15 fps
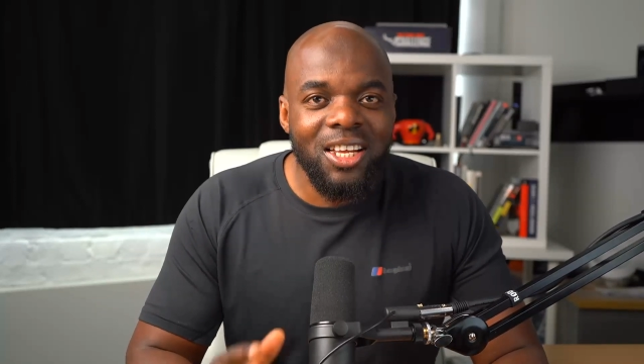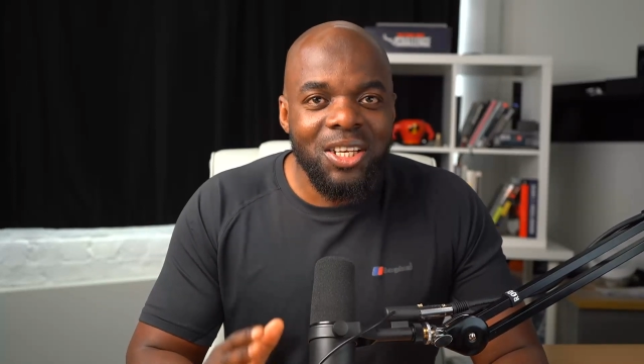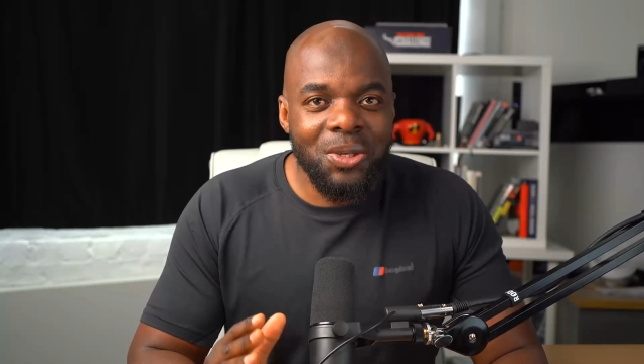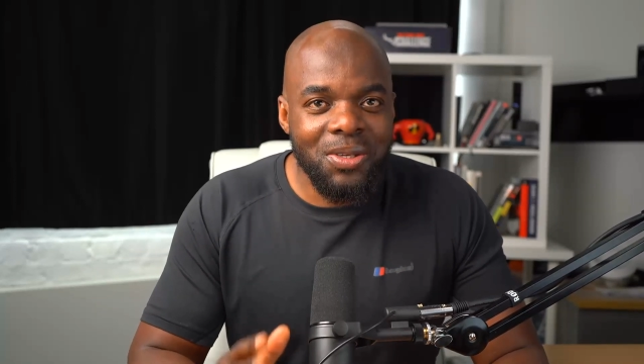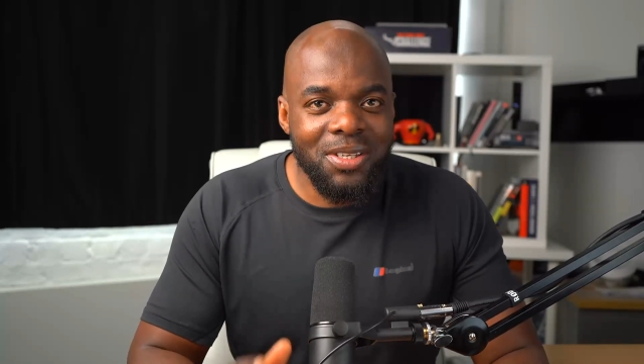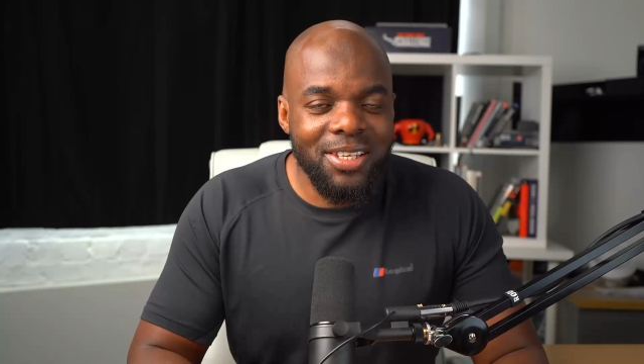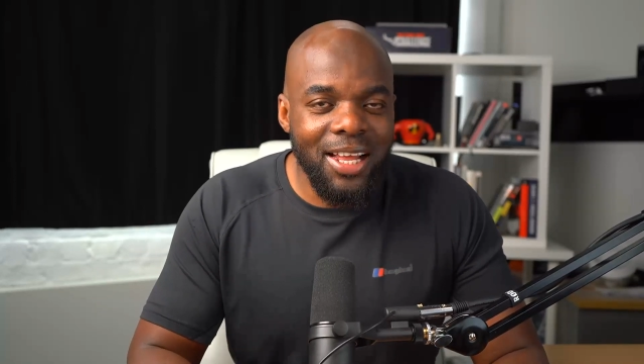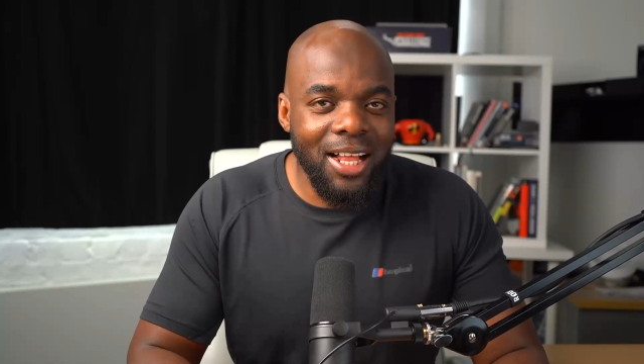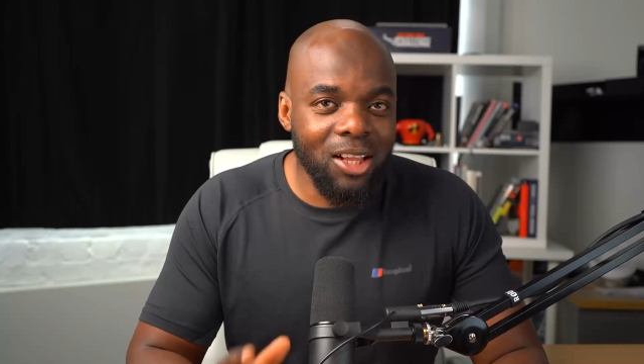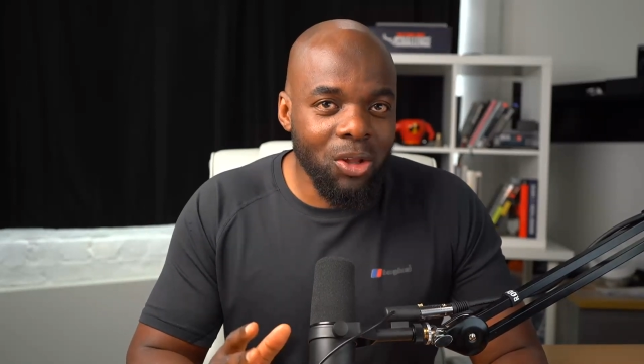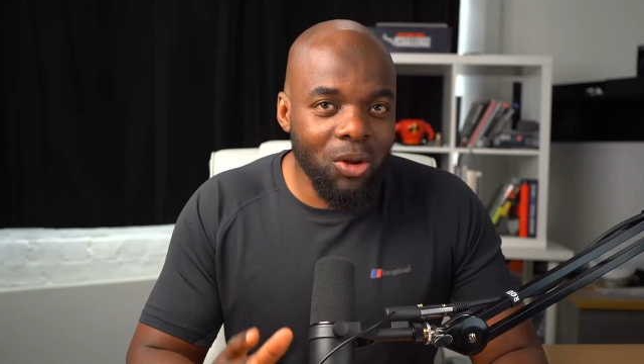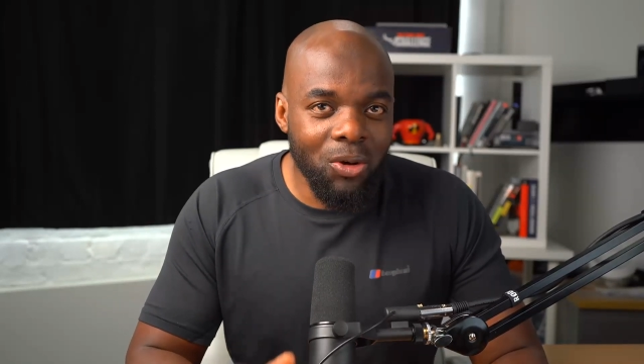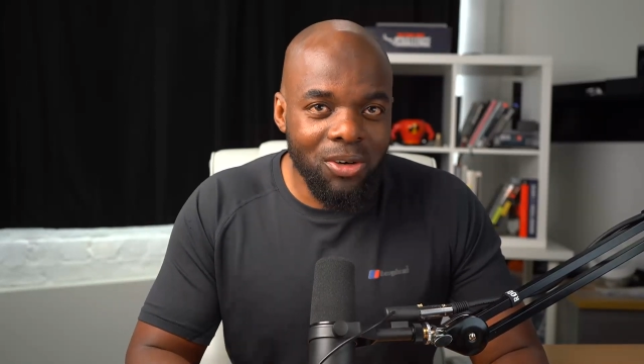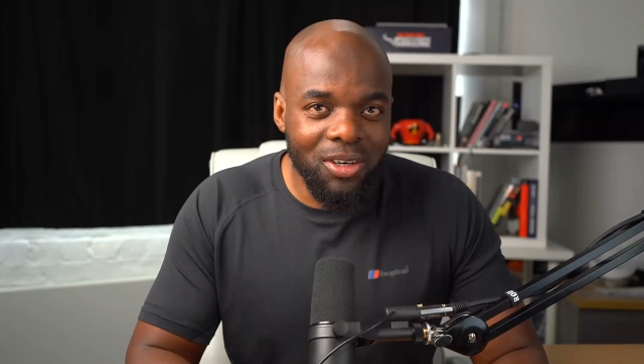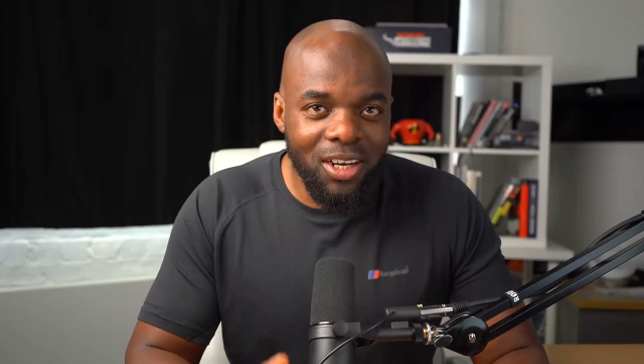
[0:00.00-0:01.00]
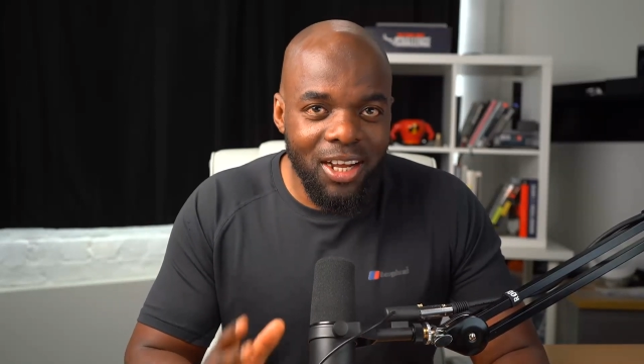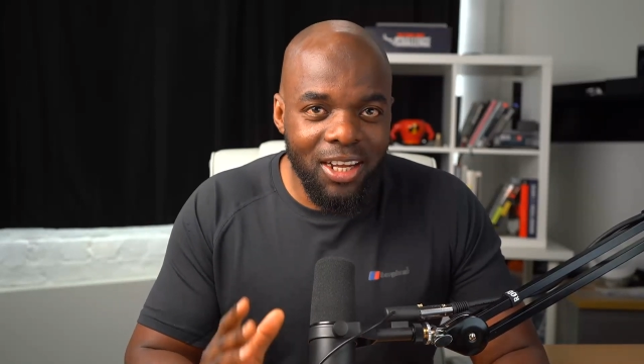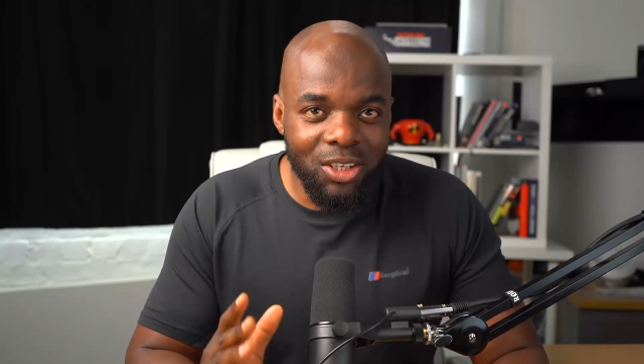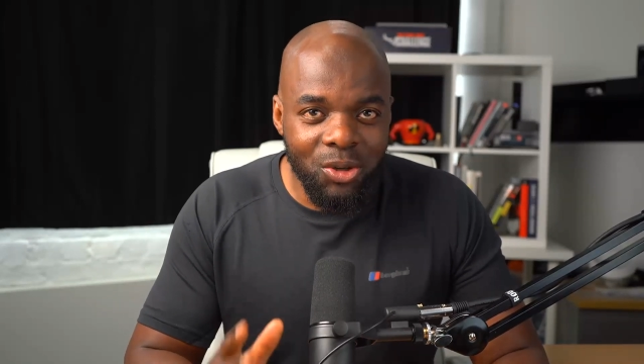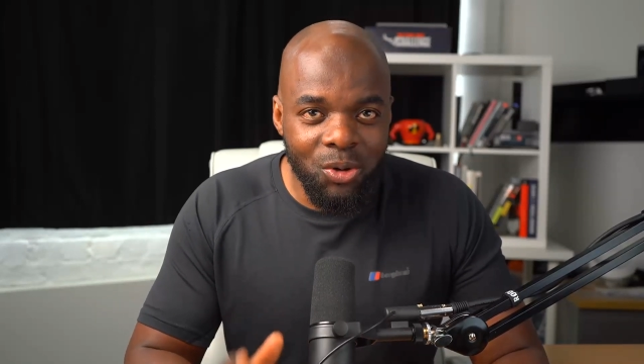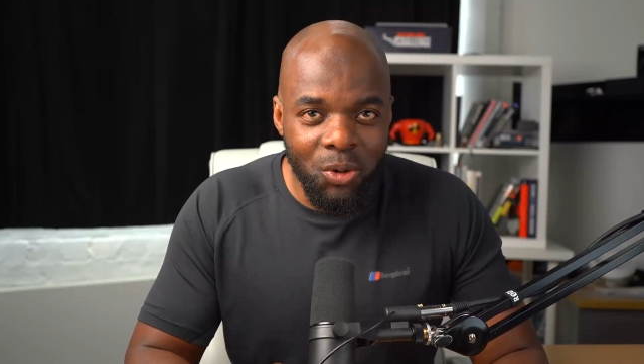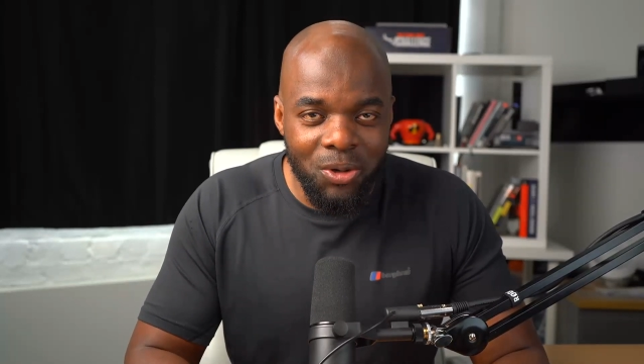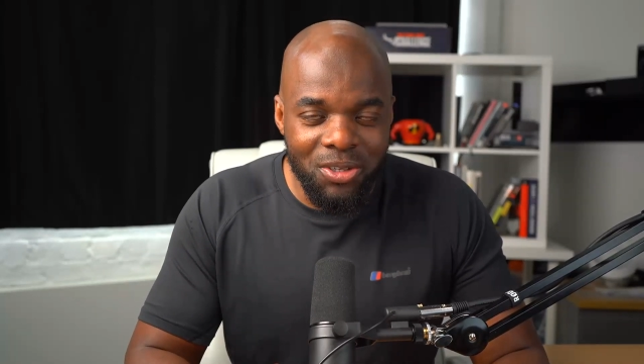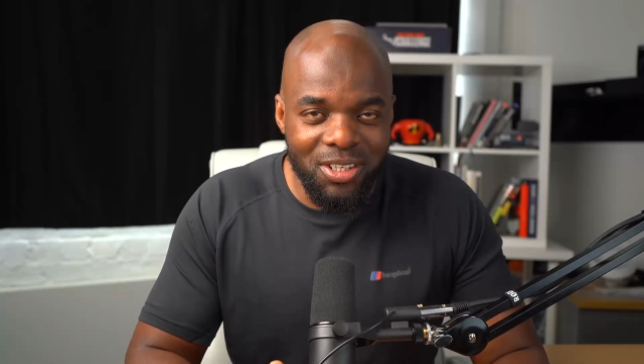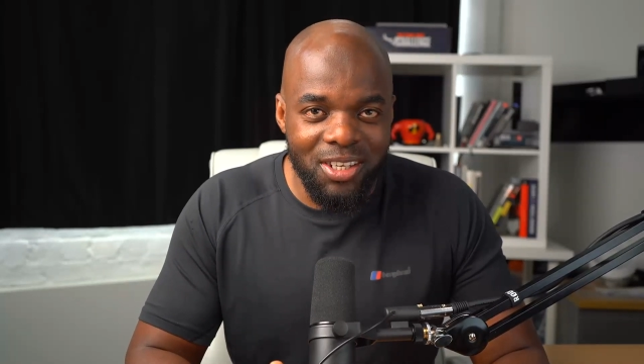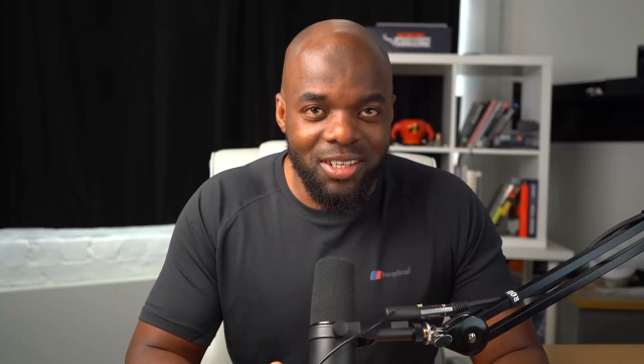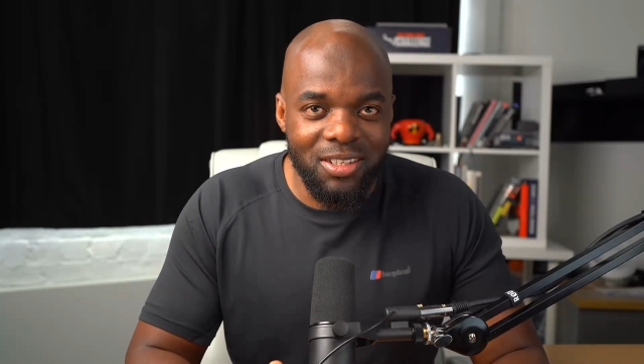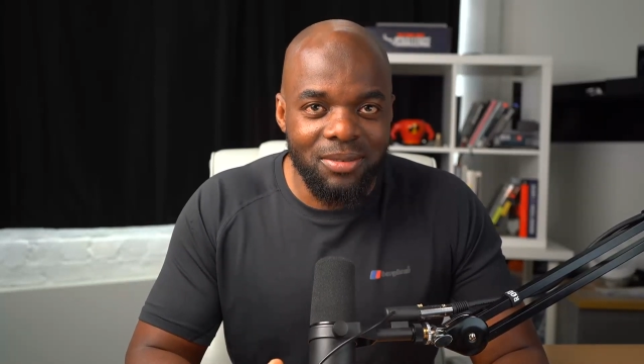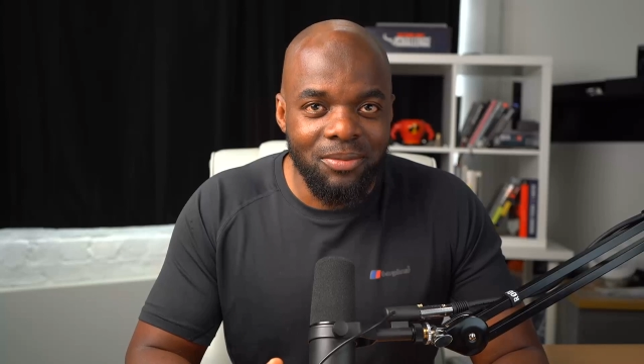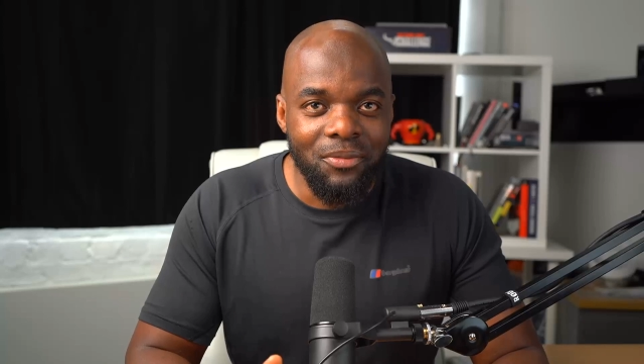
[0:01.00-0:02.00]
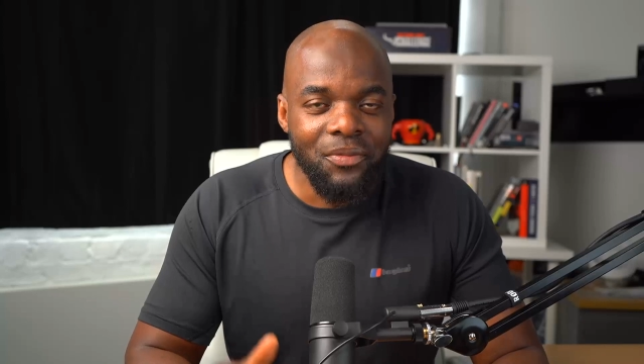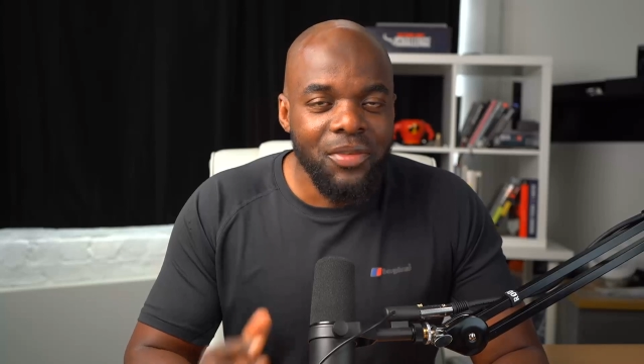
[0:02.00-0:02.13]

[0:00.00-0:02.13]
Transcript: to sell online courses.